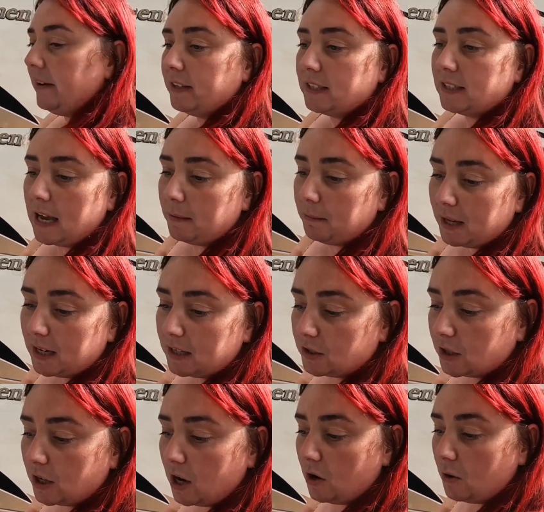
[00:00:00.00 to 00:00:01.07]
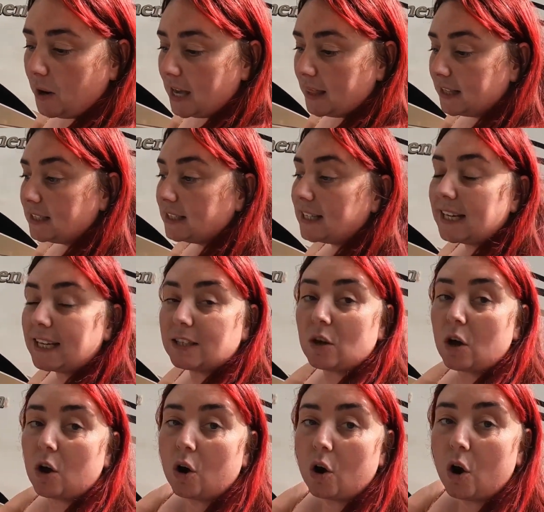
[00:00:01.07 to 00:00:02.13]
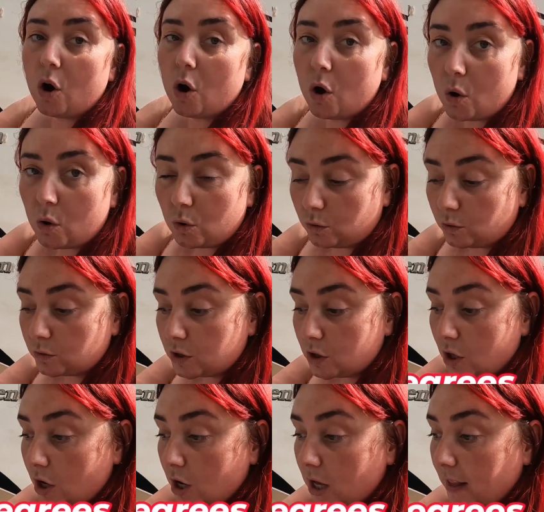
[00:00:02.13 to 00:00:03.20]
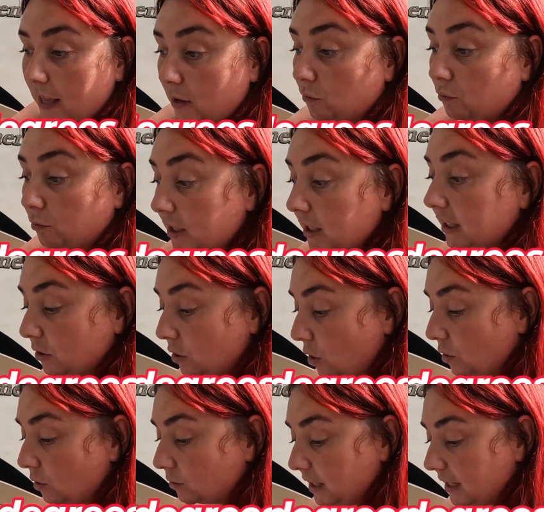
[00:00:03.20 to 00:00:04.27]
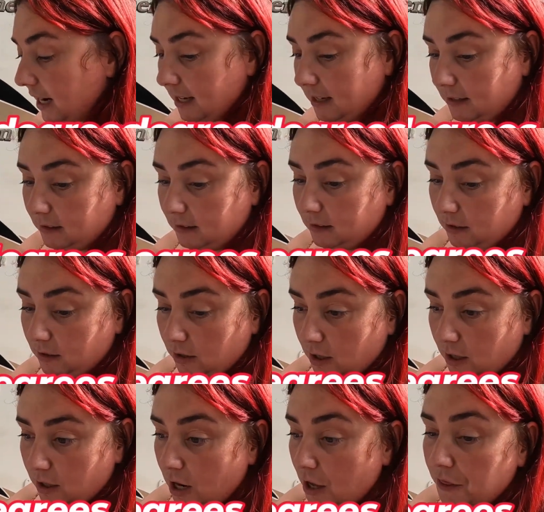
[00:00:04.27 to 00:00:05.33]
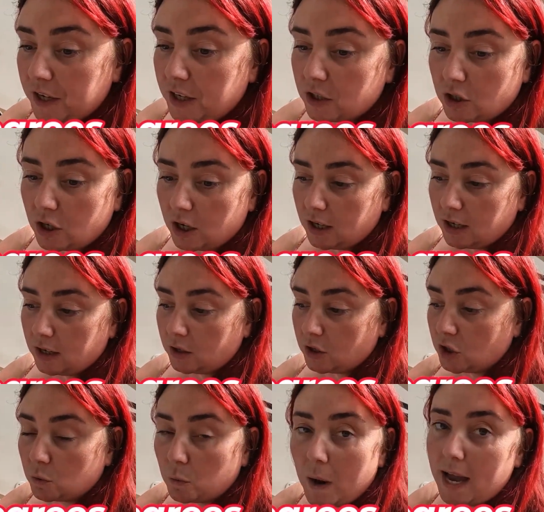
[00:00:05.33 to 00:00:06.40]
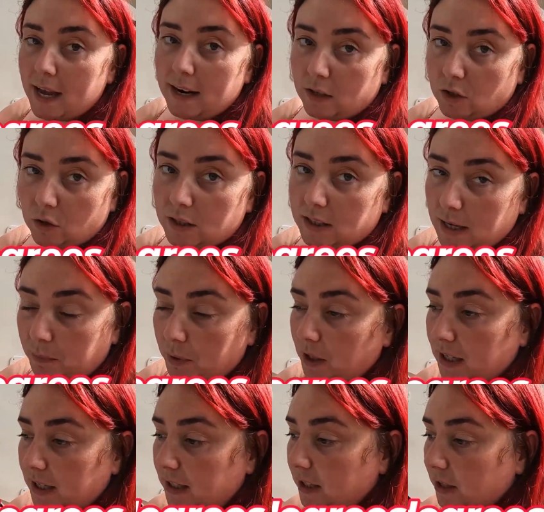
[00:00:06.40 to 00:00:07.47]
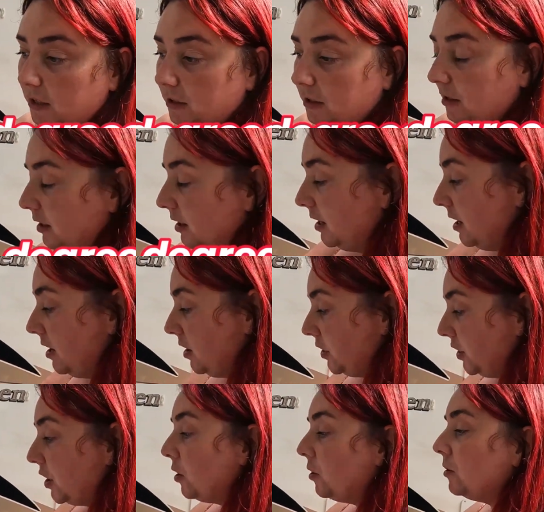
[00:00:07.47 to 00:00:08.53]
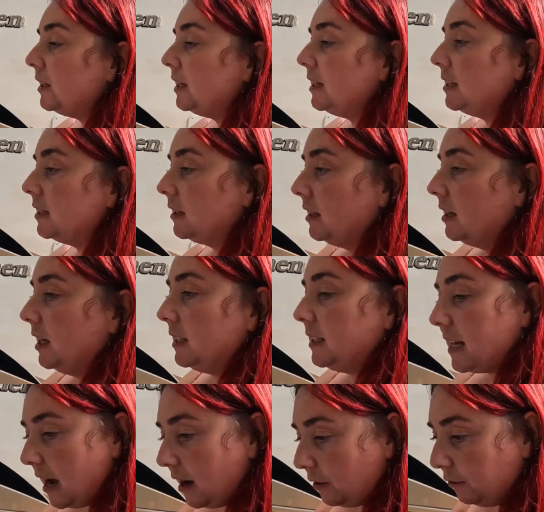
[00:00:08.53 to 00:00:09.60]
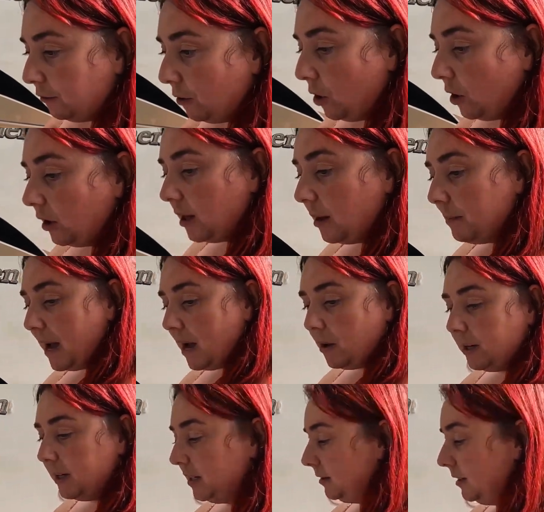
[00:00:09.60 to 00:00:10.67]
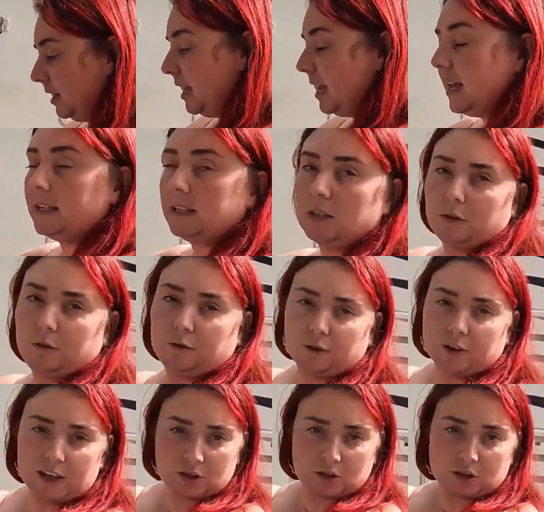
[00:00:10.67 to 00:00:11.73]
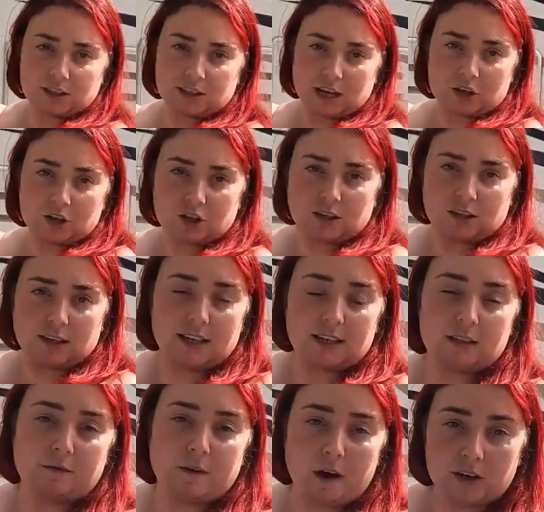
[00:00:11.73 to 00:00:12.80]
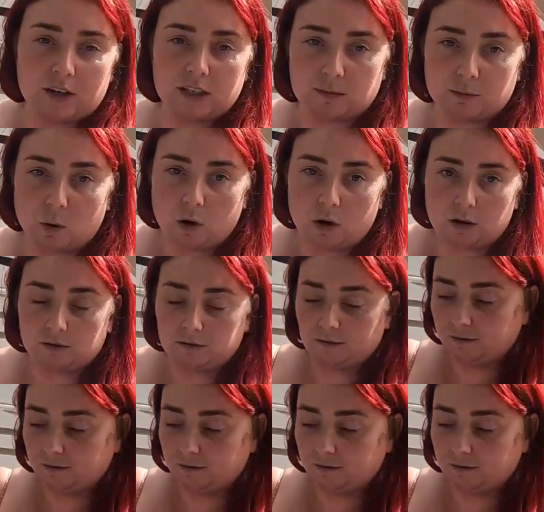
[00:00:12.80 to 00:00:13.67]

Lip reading: even 10 minutes ago, yeah. And this thing is cold, like really cold. Like nothing is gonna sweat as soon as I put it in here. The only downfall about it is the freezer section is very small,